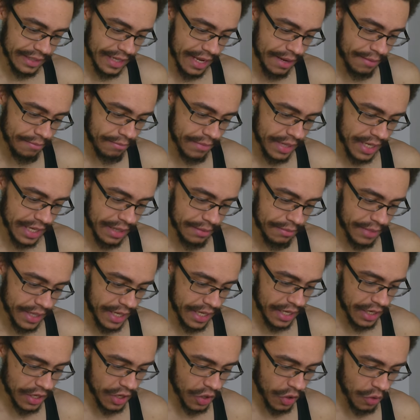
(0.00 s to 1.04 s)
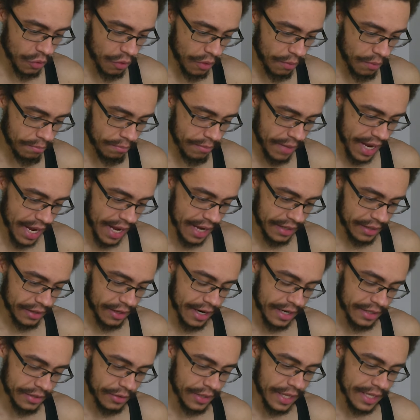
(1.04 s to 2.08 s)
let me be your womaaahhh.
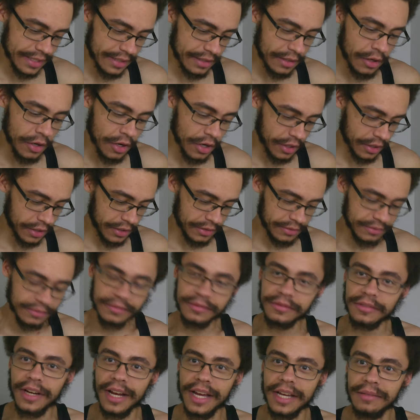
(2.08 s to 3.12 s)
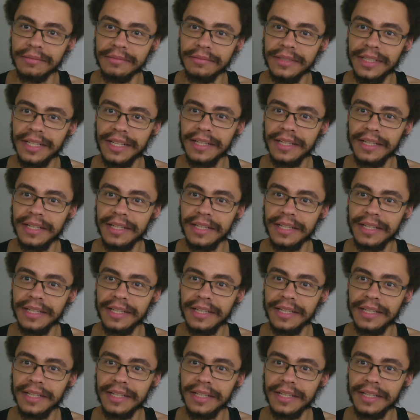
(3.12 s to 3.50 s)
Alright, so that's the hook, right?